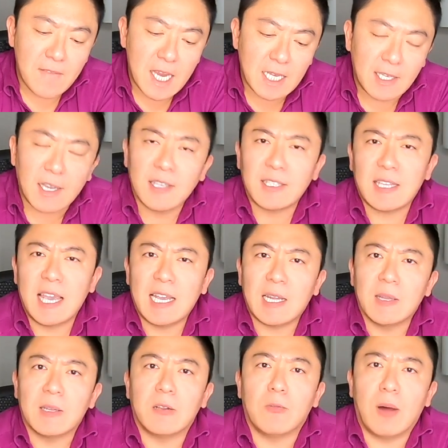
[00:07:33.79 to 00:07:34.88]
It does take a
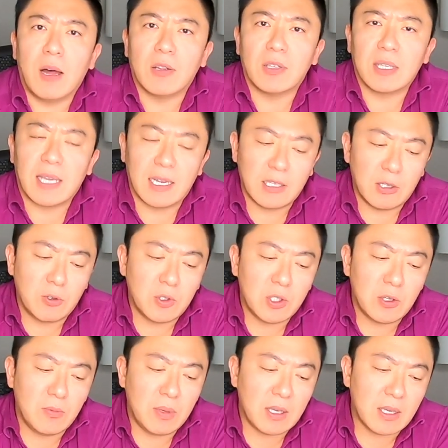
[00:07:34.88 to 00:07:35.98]
little while to get used
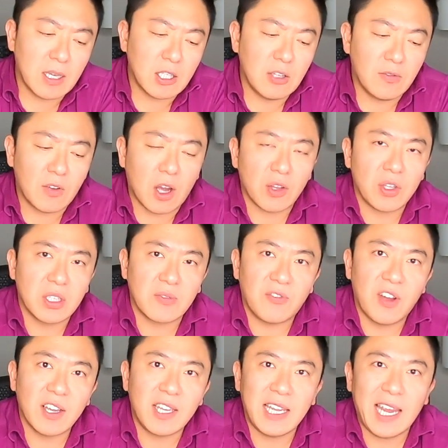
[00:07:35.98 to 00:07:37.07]
to because you've got this
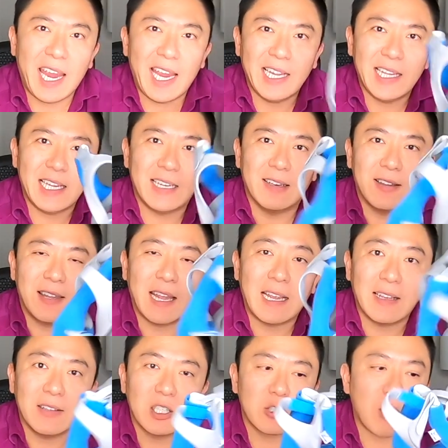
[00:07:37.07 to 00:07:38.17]
funky alien
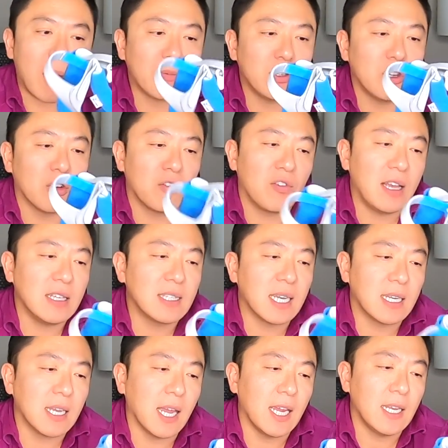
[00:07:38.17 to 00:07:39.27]
thing strapped to your face
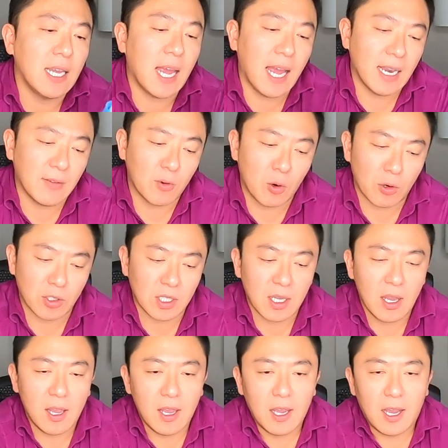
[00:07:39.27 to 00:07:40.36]
at night, and of course
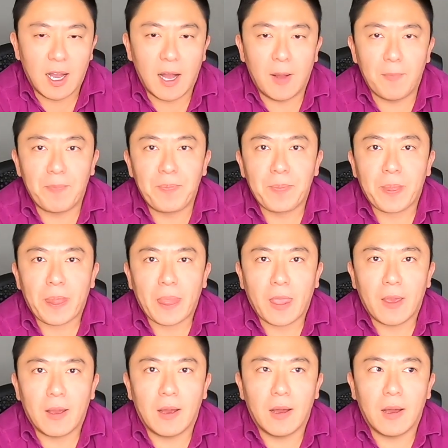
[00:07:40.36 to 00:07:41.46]

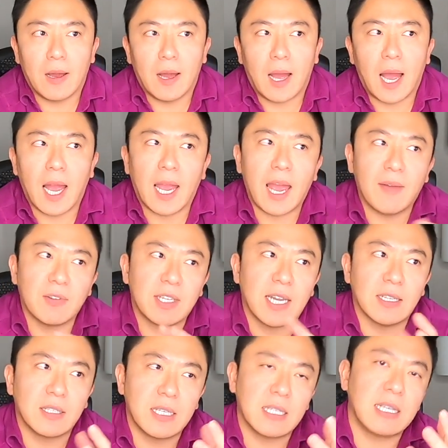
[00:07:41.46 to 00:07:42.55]
I have a
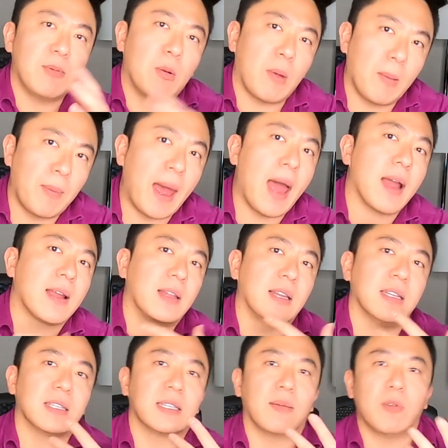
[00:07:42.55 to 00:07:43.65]
tendency to sleep on my back and
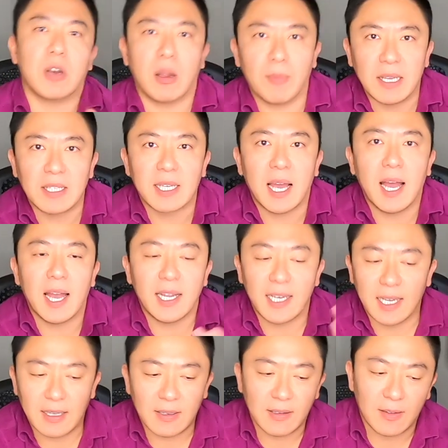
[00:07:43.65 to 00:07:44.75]
then somewhat on my side,
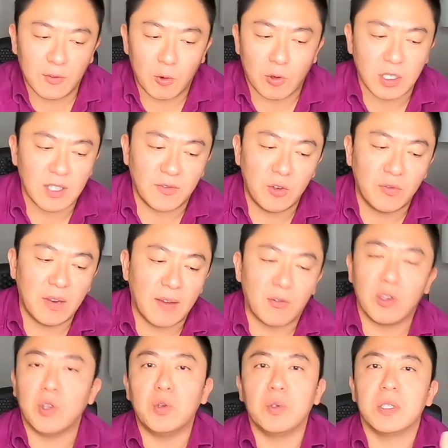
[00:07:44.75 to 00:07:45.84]
and of course if you've never
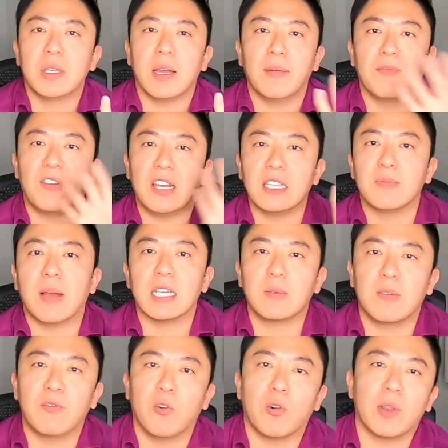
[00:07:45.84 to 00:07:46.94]
used a face mask
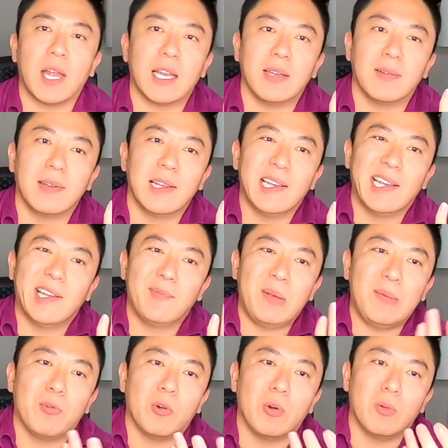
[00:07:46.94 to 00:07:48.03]
before, that
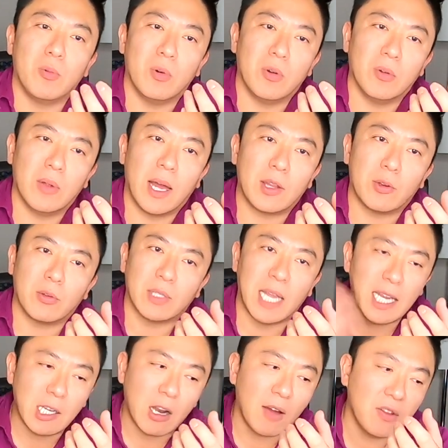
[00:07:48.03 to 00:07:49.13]
people will either
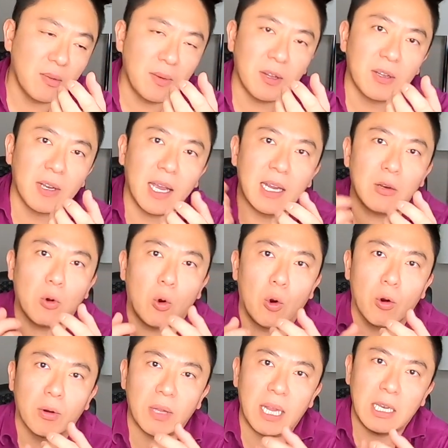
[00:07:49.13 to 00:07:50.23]
take it off in the middle of the night
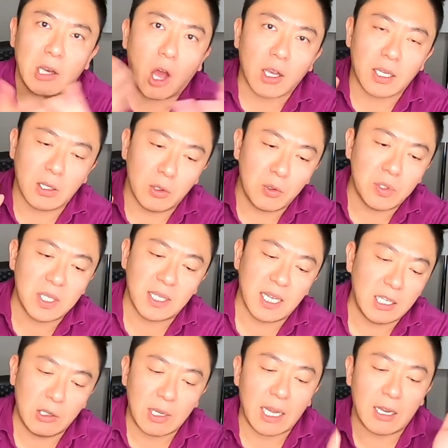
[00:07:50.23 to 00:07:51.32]
or they knock it loose and
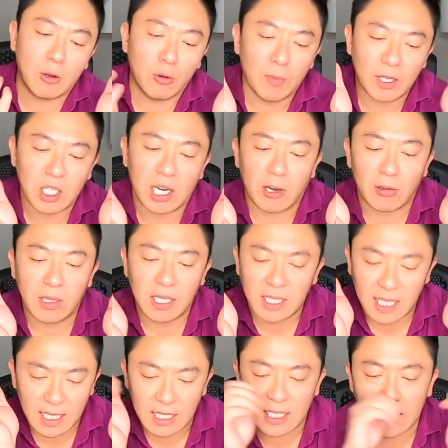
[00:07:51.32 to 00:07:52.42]
then you get a whole bunch of air
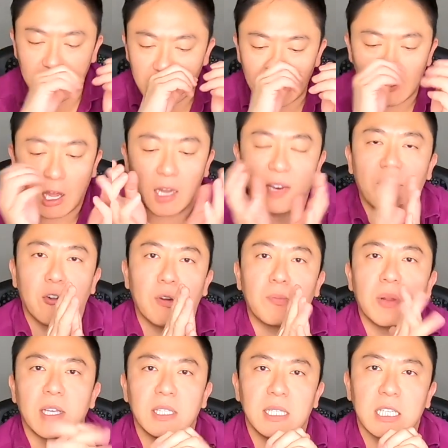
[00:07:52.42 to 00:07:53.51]
leaks, and it's just not a very
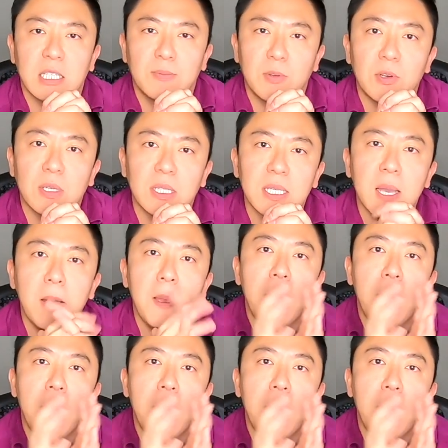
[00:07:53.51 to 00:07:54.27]
pleasant experience.